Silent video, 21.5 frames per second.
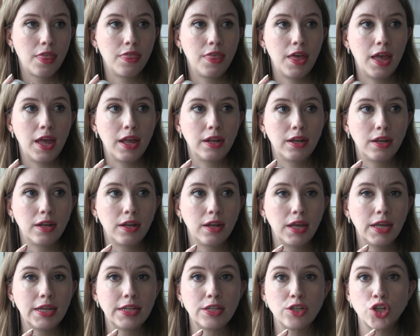then
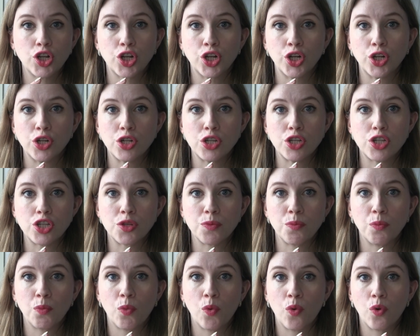it turns
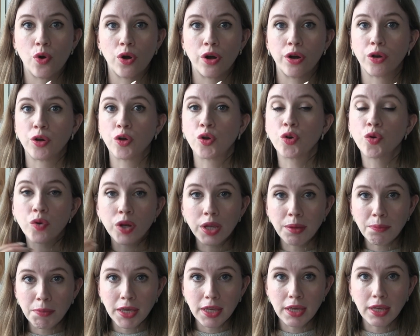more
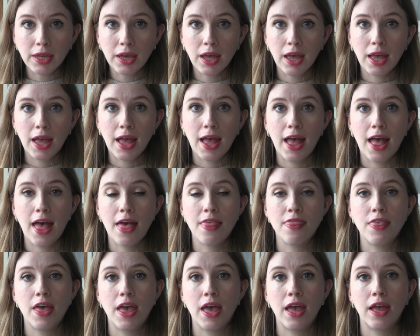creamy,
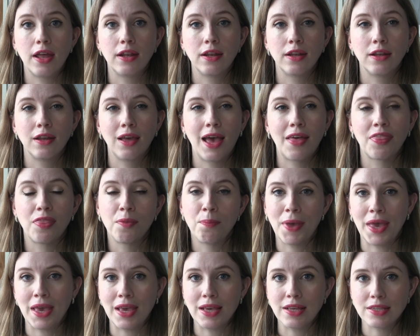and then at the
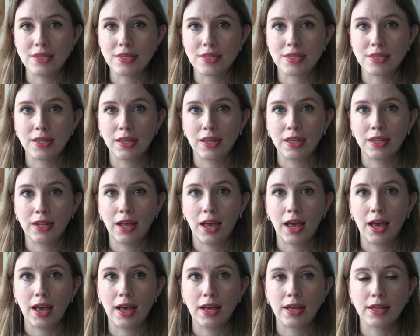base it
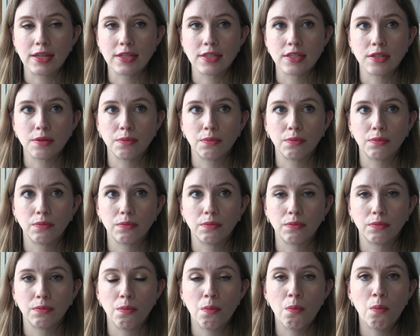has
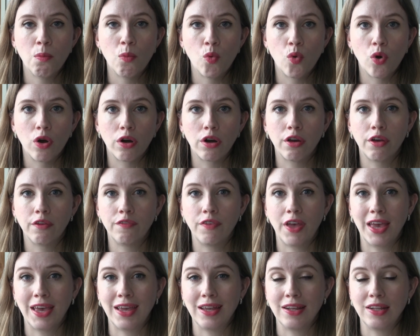more of
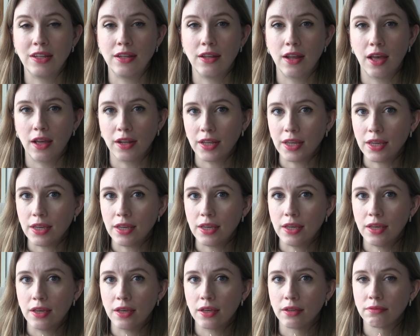a
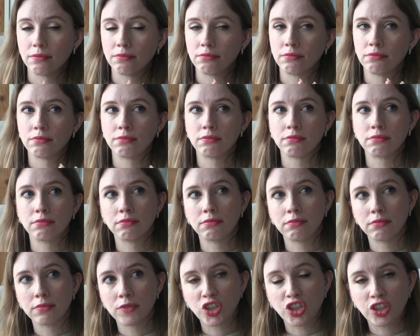nutty
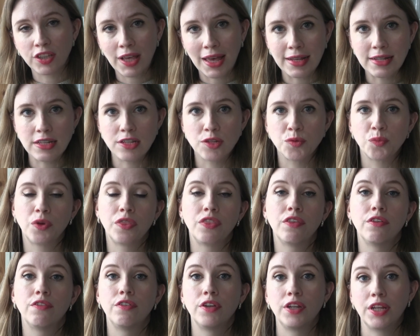scent with
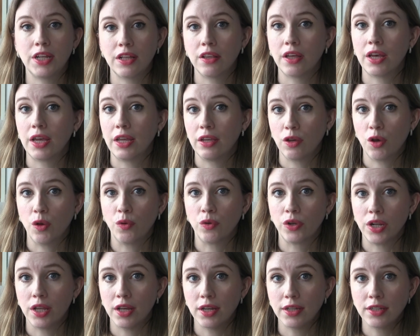the vanilla and
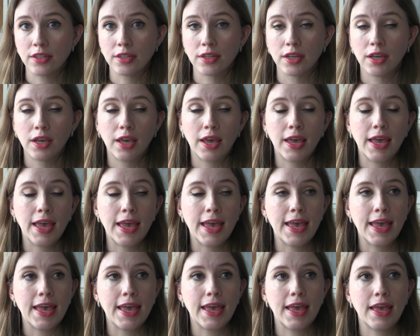coconut.
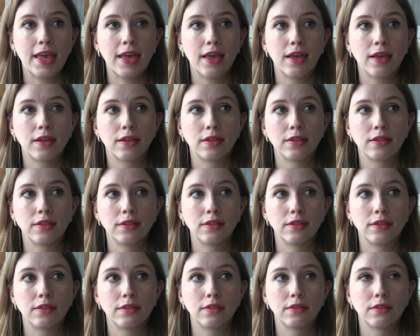
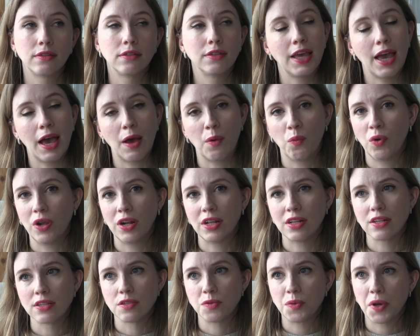And yeah, what
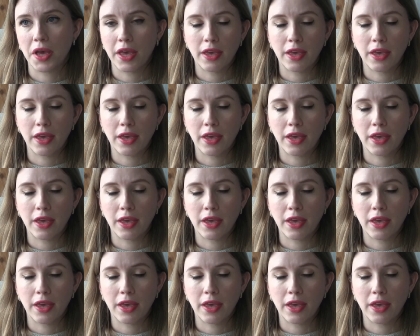else do